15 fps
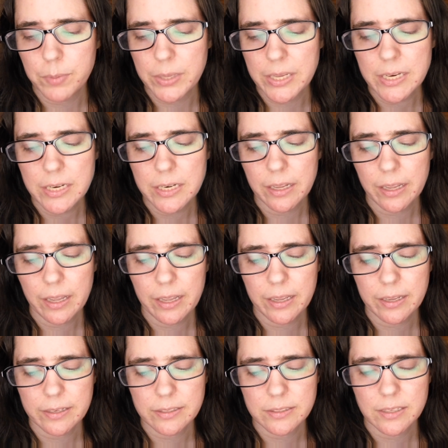Beat
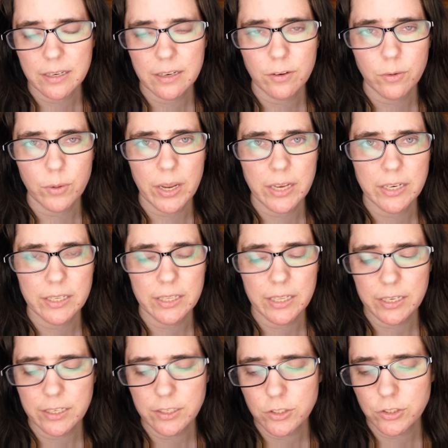eggs and
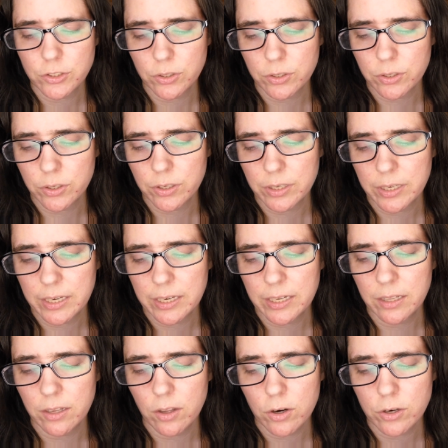granulated sugar in
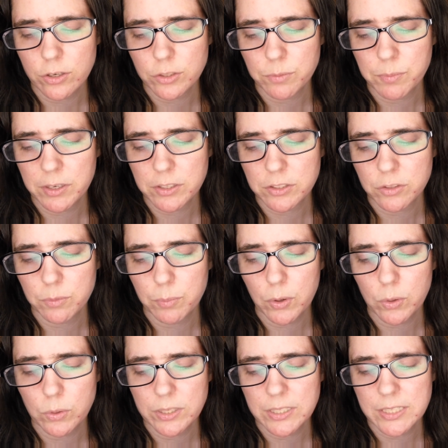large mixer
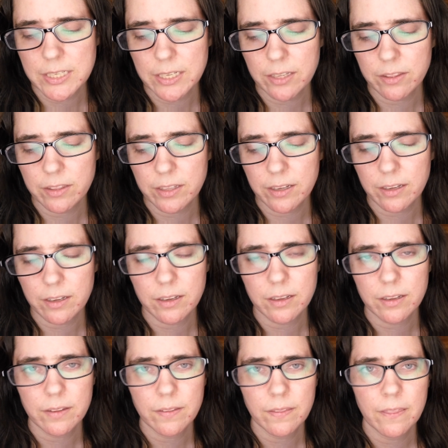bowl until
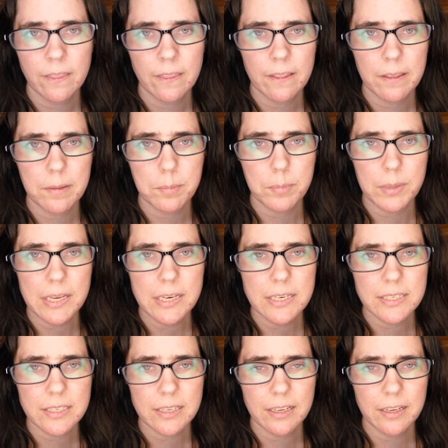thick.
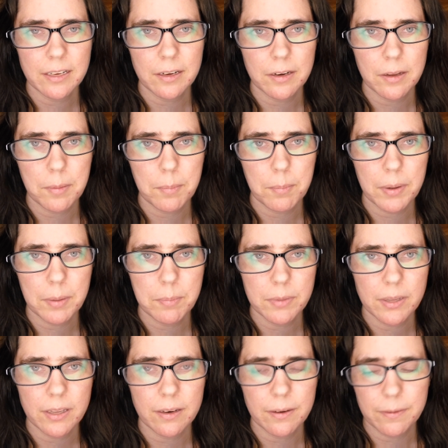Beat in
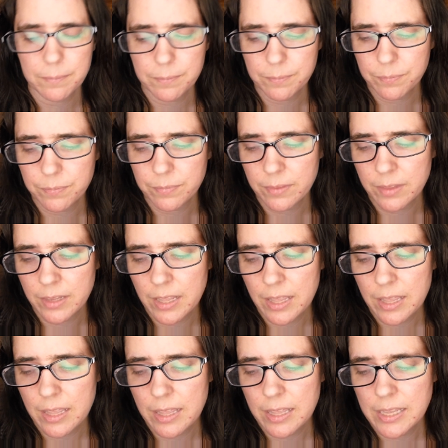pumpkin.
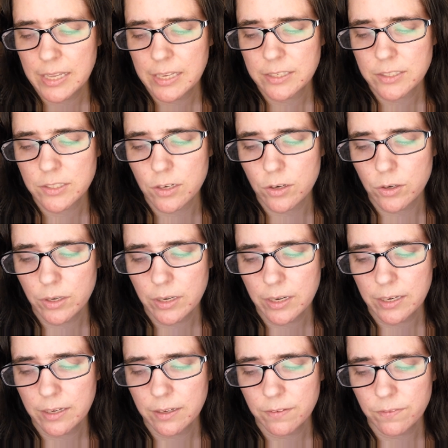Stir
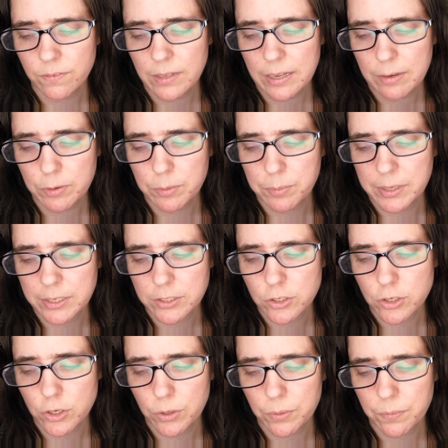in flour
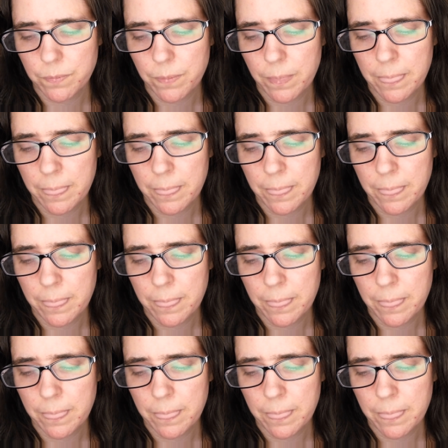mixture.